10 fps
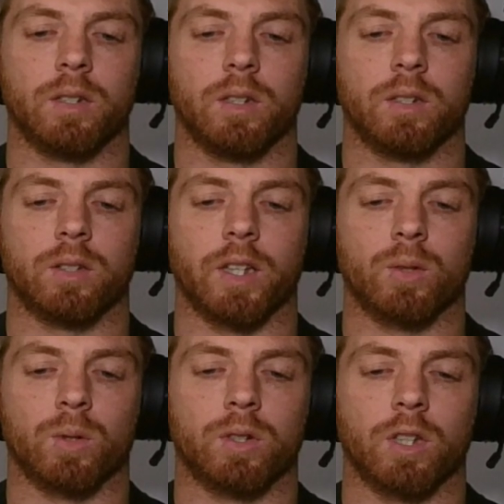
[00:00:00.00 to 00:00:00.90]
So that's
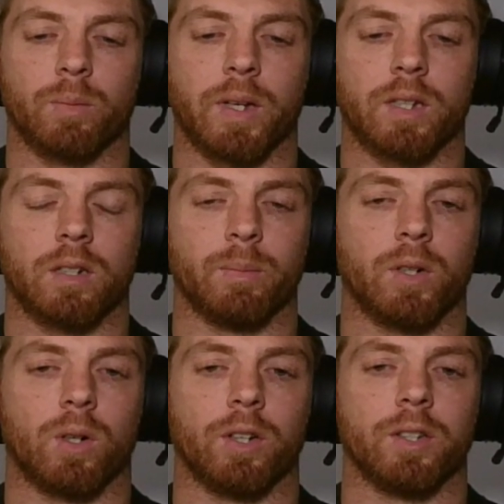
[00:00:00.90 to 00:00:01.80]
also, it makes it a bit
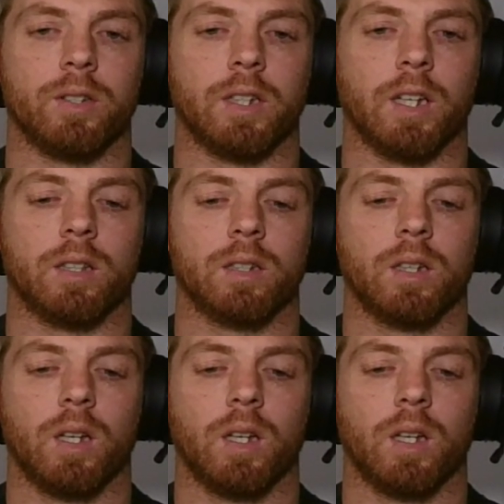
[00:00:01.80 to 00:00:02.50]
harder to get.